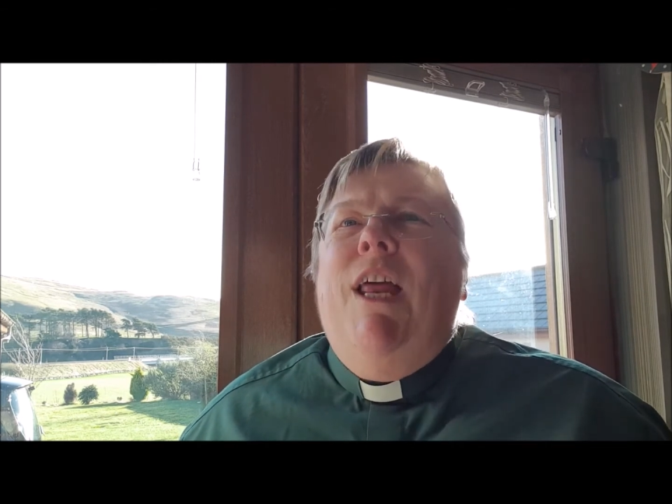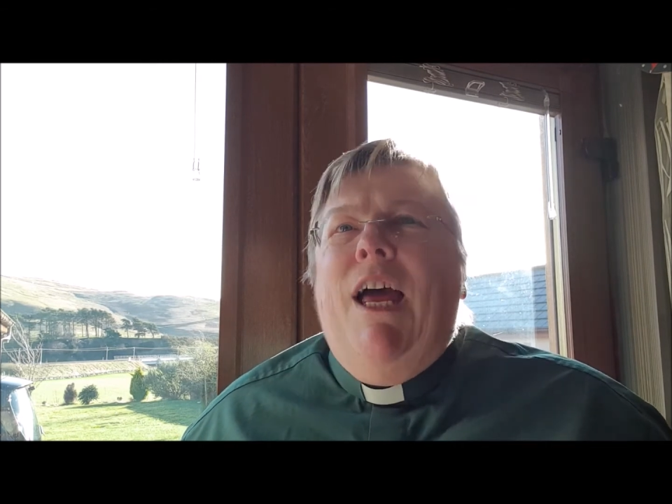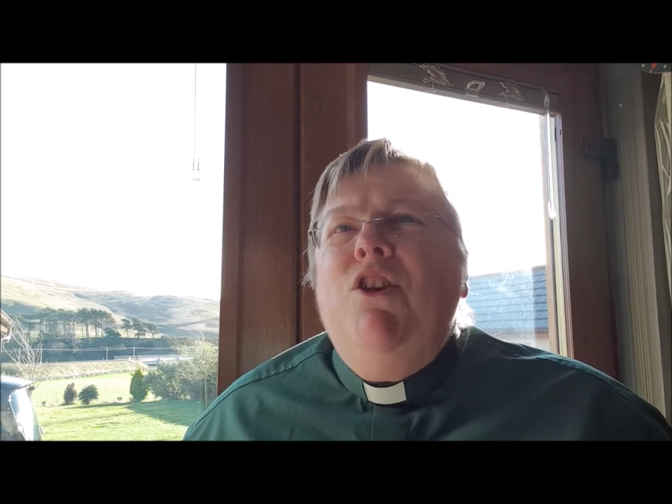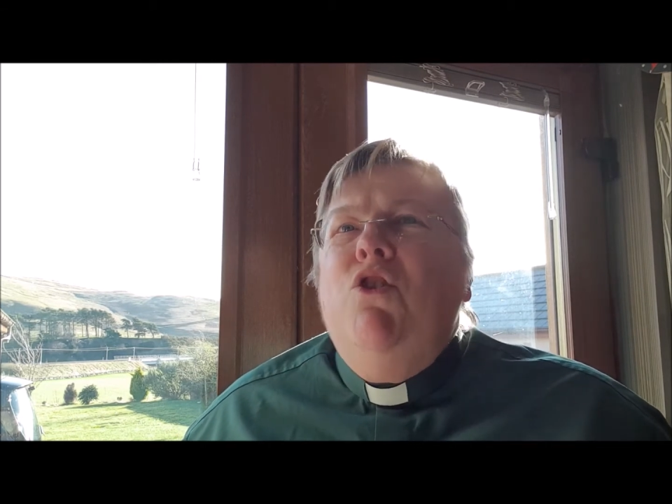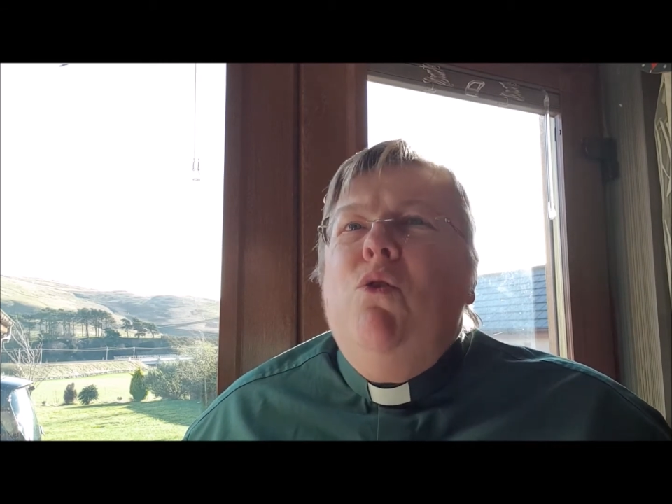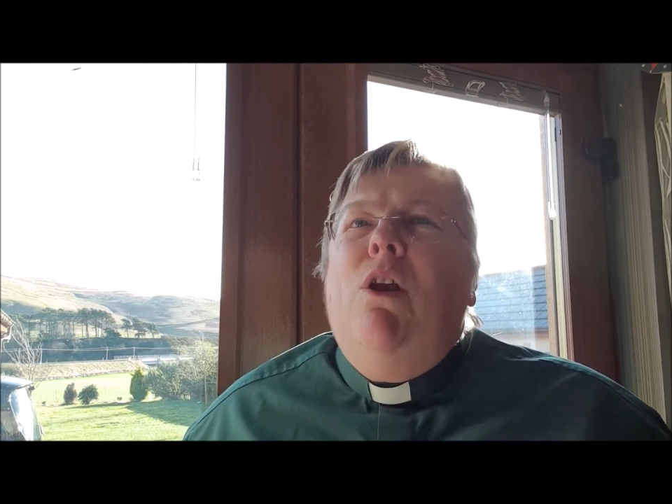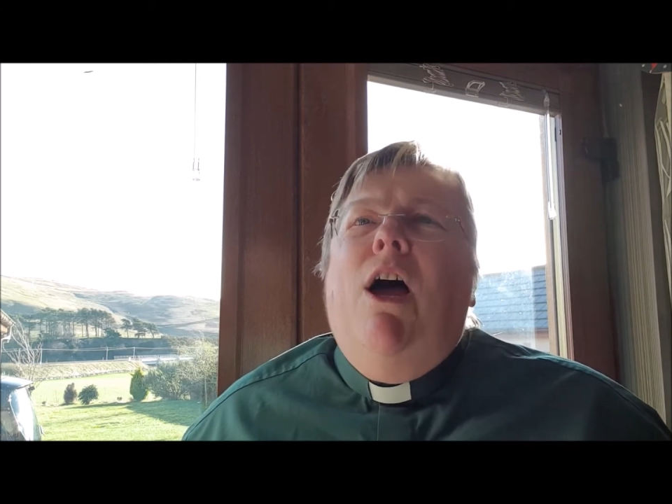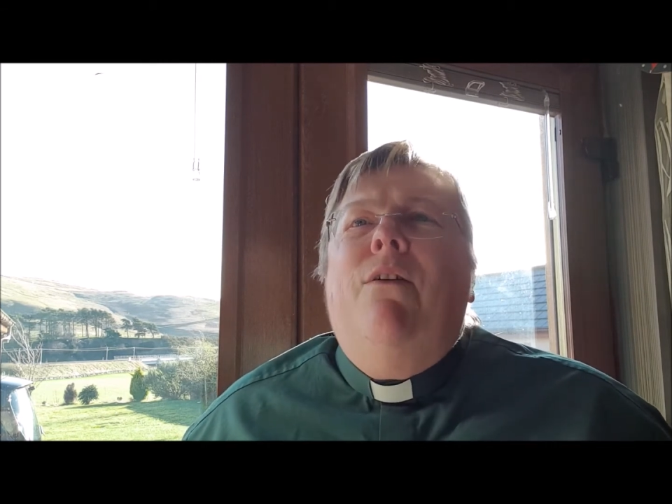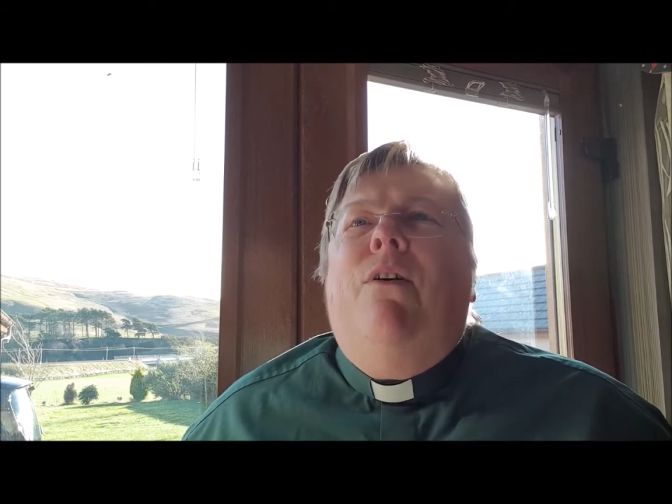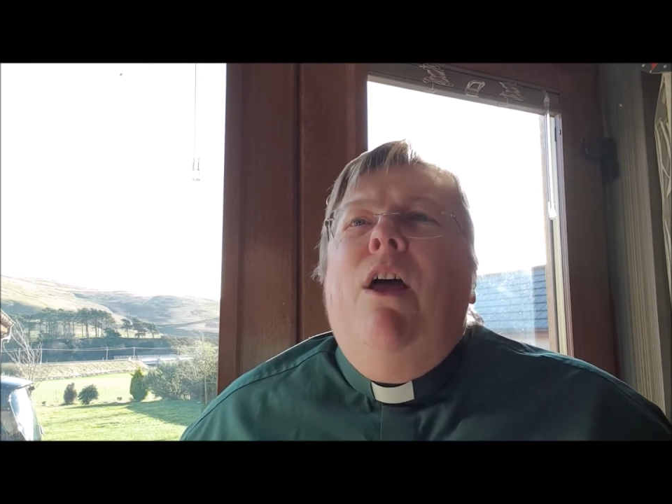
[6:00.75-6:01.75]
and new
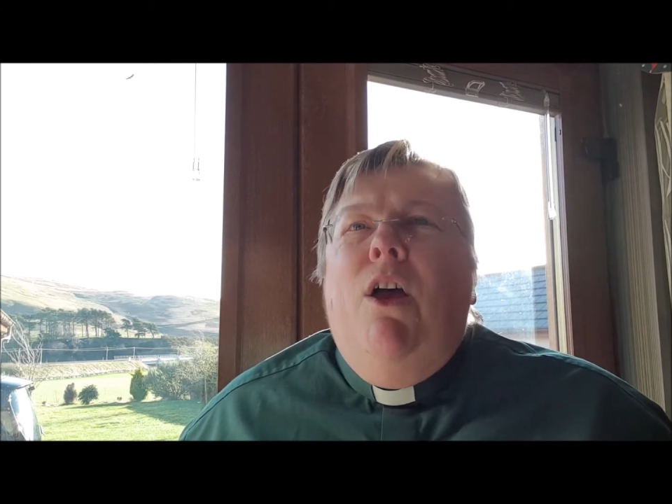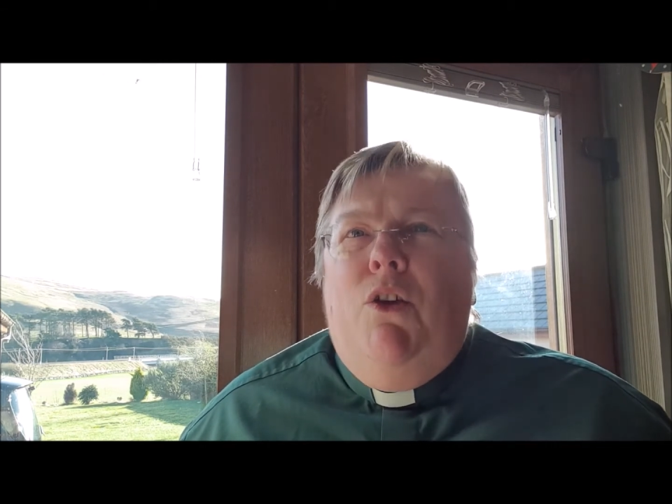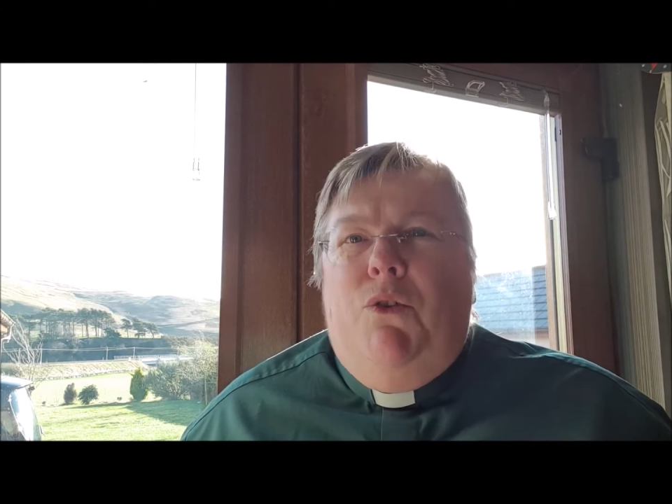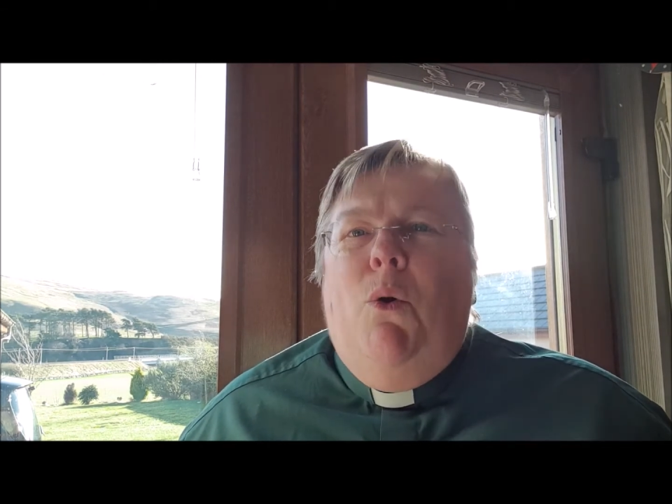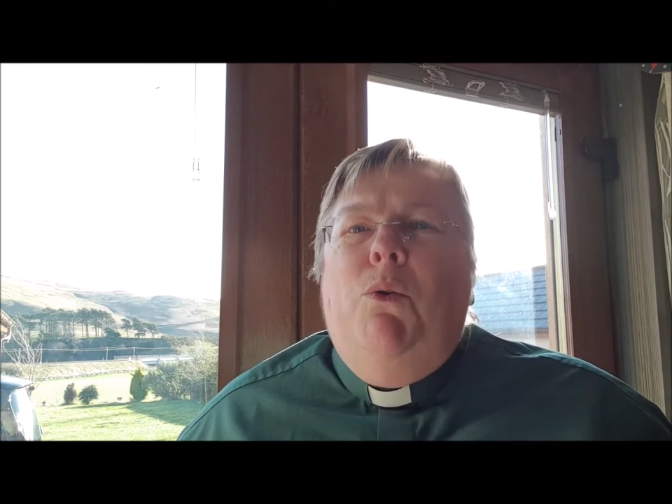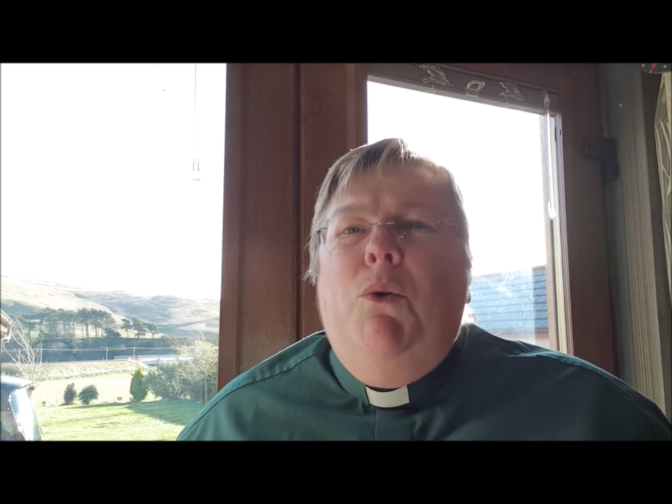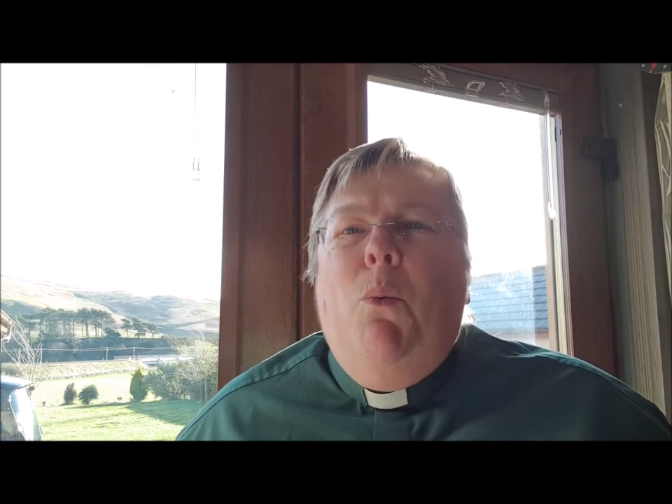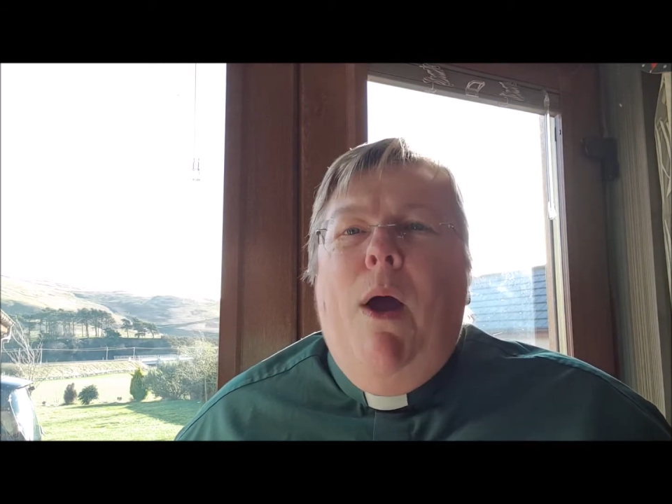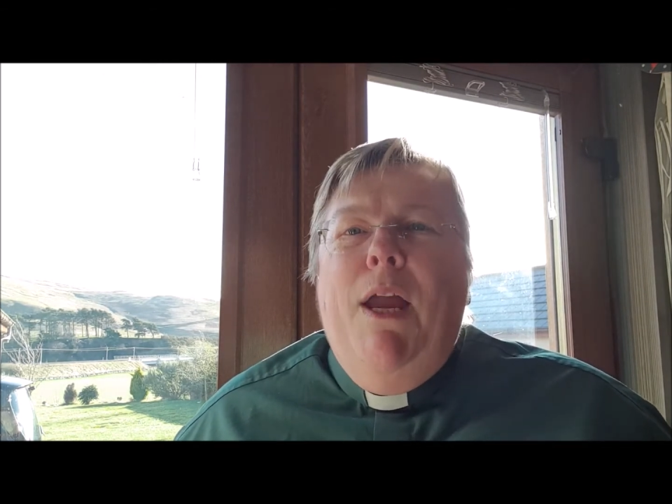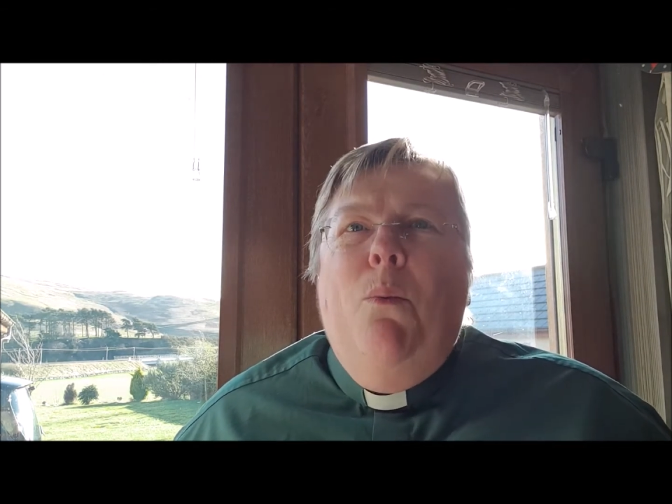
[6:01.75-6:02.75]
life has rolled
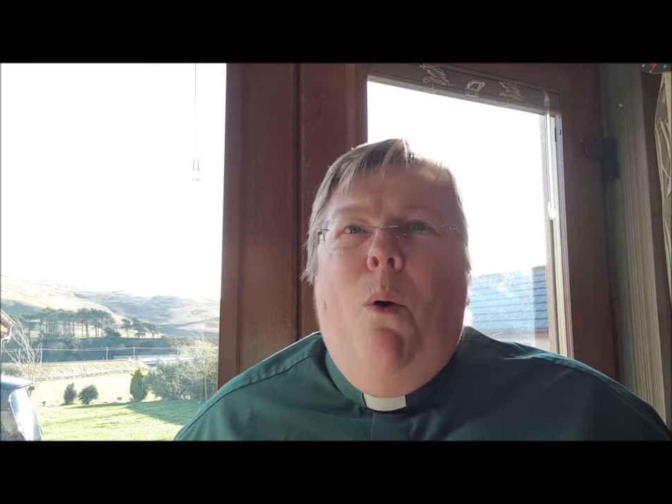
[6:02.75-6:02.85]
away